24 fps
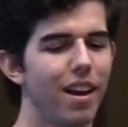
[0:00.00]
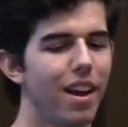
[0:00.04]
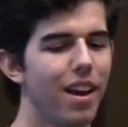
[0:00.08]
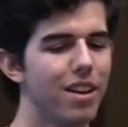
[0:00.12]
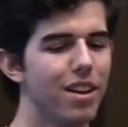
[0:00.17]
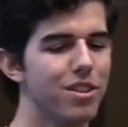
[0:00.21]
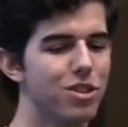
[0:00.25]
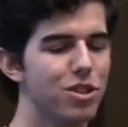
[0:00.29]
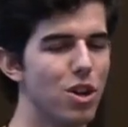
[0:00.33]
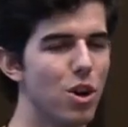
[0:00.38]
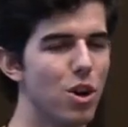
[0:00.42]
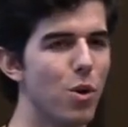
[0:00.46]

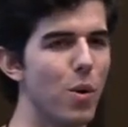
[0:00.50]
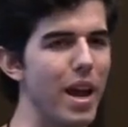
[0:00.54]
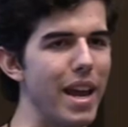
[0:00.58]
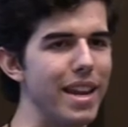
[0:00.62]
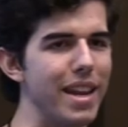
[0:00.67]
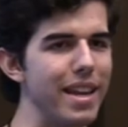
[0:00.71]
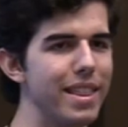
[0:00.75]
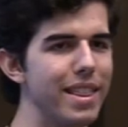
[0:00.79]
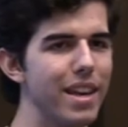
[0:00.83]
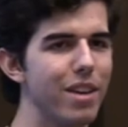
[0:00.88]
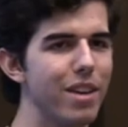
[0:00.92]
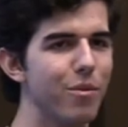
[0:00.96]
So
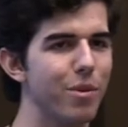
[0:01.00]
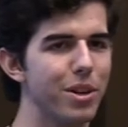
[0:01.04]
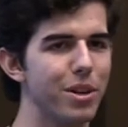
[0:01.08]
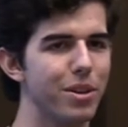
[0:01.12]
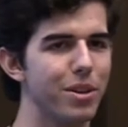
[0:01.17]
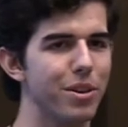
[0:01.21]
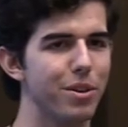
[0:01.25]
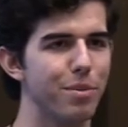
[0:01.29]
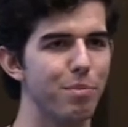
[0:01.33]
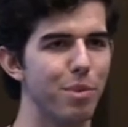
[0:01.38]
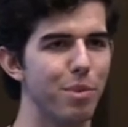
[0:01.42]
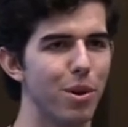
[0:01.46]
anything where
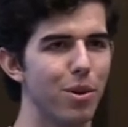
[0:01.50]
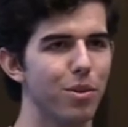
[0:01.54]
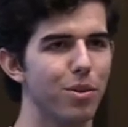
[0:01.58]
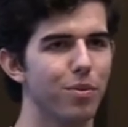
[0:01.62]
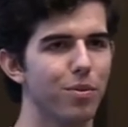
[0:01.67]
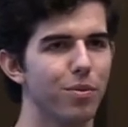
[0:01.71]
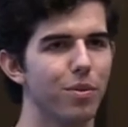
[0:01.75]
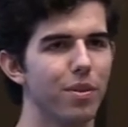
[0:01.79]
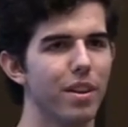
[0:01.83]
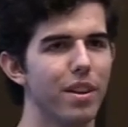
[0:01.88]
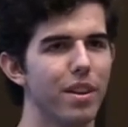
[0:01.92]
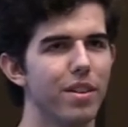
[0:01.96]
you're both
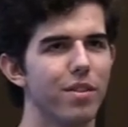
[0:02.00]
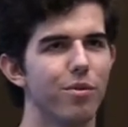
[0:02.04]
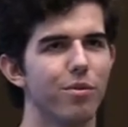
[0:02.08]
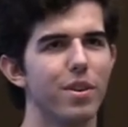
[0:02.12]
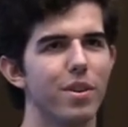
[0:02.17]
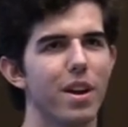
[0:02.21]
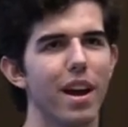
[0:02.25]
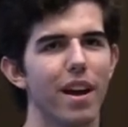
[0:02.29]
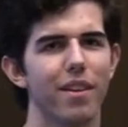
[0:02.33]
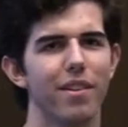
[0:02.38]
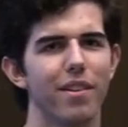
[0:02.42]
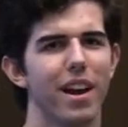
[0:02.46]

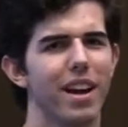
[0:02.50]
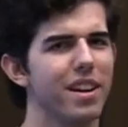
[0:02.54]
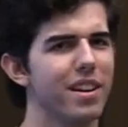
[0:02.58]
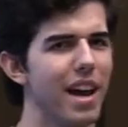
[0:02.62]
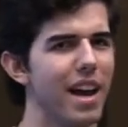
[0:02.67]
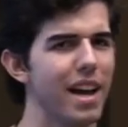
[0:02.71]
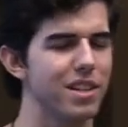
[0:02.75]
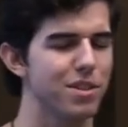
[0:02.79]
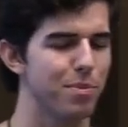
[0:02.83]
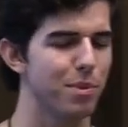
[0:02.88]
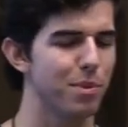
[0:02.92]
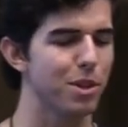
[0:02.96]

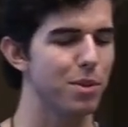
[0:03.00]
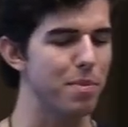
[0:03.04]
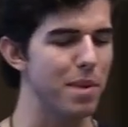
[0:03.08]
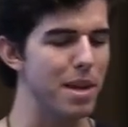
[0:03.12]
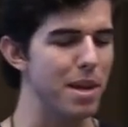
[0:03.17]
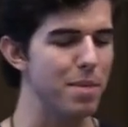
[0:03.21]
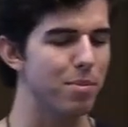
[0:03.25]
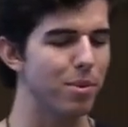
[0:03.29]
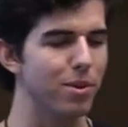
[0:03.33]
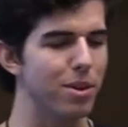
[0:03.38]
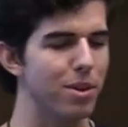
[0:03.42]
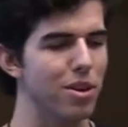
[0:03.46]
recognizable to
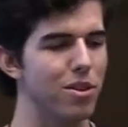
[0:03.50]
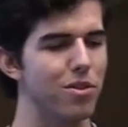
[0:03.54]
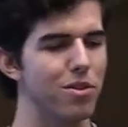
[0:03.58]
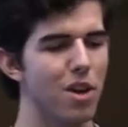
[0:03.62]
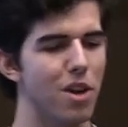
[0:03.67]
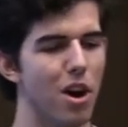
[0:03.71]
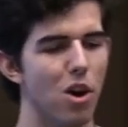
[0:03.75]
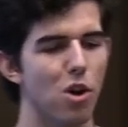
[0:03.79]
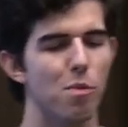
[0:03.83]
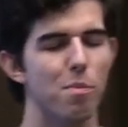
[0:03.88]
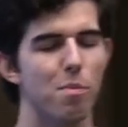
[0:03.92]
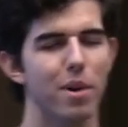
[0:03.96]
people you
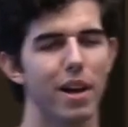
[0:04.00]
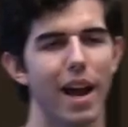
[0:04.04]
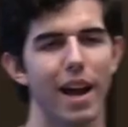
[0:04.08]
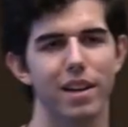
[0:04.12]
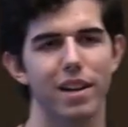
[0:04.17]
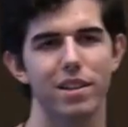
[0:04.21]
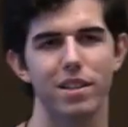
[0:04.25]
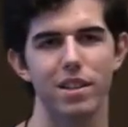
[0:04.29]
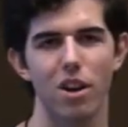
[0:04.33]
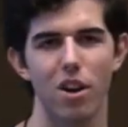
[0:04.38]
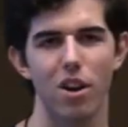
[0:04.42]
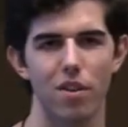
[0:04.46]
know, but
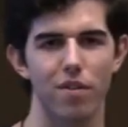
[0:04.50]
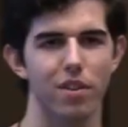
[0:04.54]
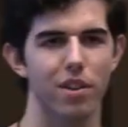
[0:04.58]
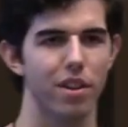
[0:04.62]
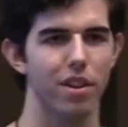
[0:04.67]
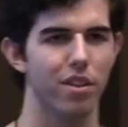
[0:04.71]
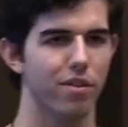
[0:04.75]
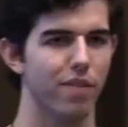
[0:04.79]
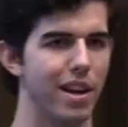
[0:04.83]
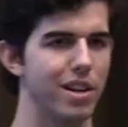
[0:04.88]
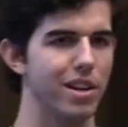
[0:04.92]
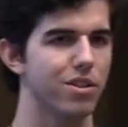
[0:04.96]
actually over the
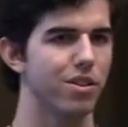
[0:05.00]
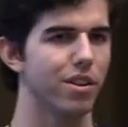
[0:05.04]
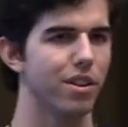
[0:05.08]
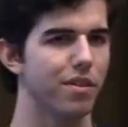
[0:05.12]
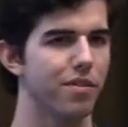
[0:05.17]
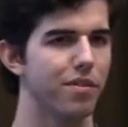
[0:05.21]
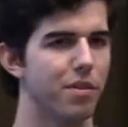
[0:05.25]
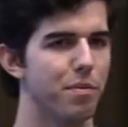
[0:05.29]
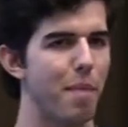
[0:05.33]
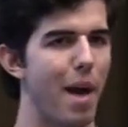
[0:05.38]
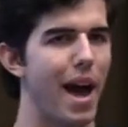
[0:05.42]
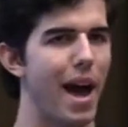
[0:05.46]
threshold
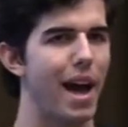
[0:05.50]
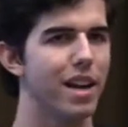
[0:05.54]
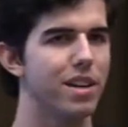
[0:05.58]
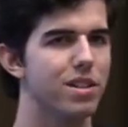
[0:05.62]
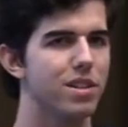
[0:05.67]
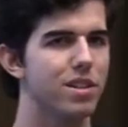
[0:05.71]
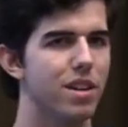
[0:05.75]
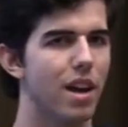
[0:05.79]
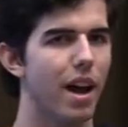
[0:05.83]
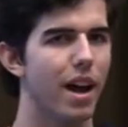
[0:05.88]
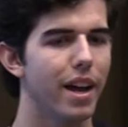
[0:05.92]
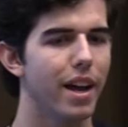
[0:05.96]
of a
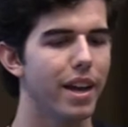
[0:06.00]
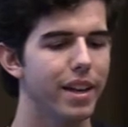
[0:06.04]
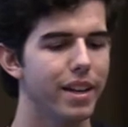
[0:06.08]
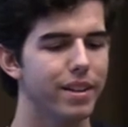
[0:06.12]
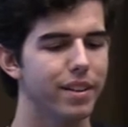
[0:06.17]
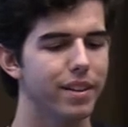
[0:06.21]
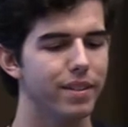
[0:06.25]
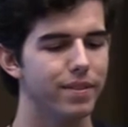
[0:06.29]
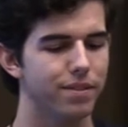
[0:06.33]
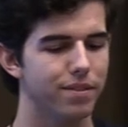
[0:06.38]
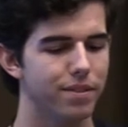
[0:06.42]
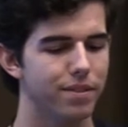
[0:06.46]
match,
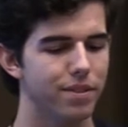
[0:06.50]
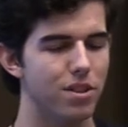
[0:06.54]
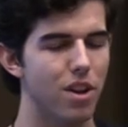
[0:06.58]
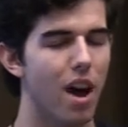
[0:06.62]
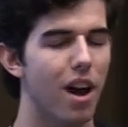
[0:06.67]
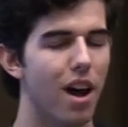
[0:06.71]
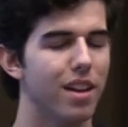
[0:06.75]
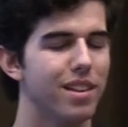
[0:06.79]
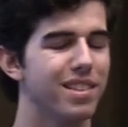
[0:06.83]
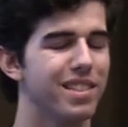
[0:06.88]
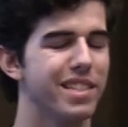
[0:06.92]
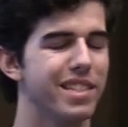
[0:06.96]
I've
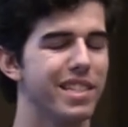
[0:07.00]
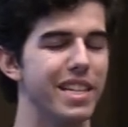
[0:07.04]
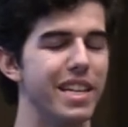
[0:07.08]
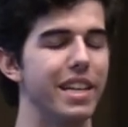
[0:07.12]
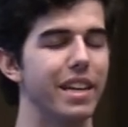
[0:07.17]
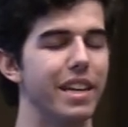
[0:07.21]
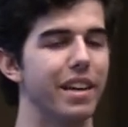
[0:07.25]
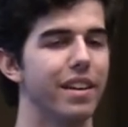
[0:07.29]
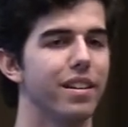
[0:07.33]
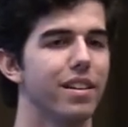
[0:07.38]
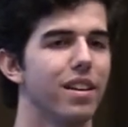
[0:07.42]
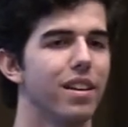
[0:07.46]
not seen
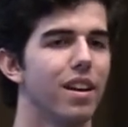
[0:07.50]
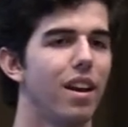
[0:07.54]
it,